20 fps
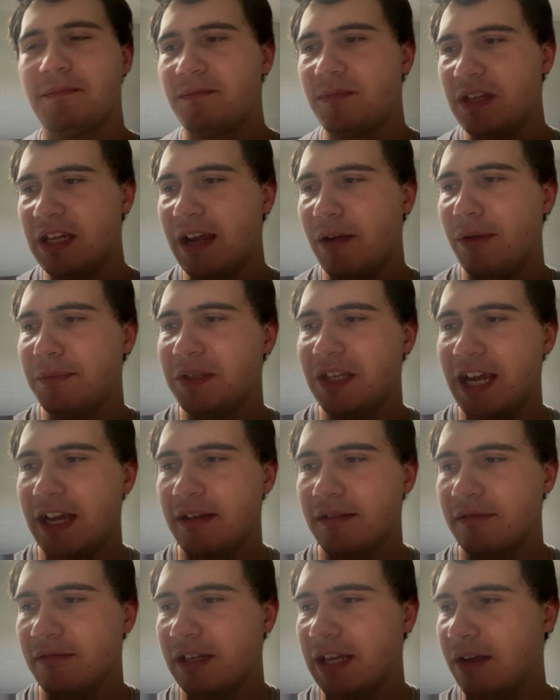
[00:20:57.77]
Do you know what I'm
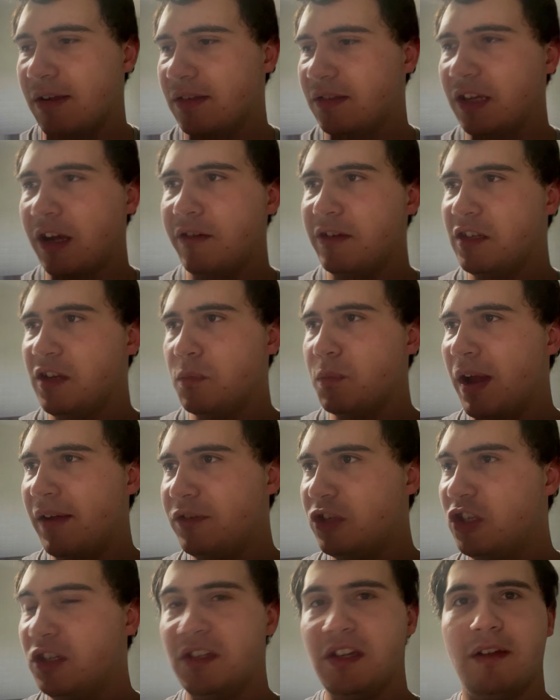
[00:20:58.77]
saying? You know, Artari's doing whatever
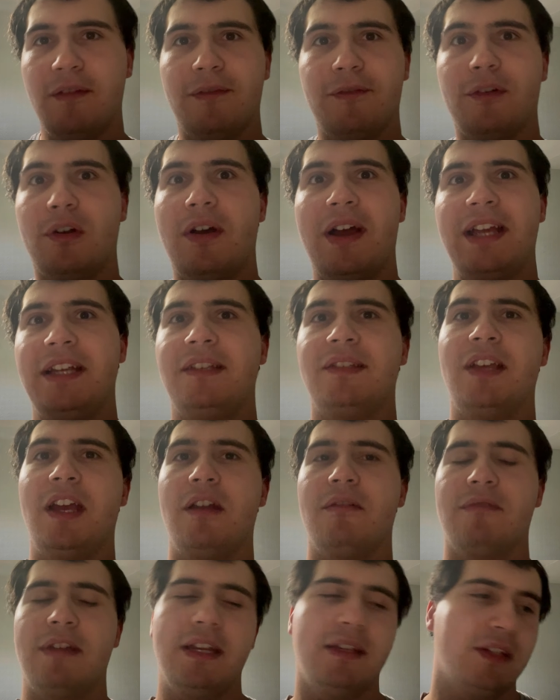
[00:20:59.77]
she's doing for a
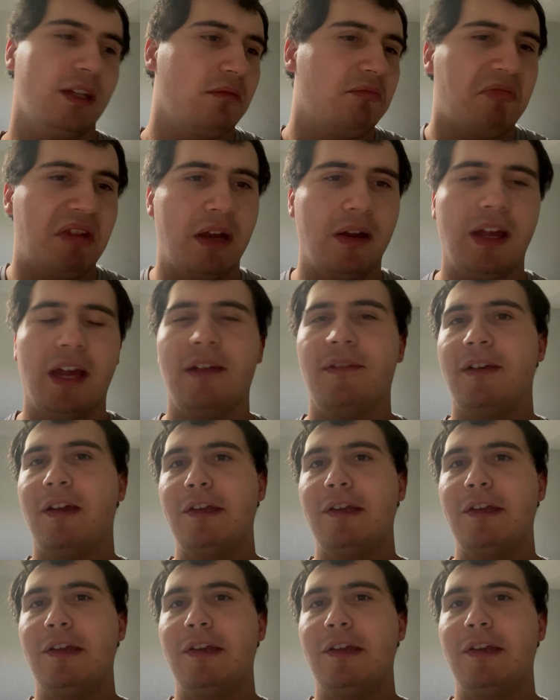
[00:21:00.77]
certain reason. Okay, fair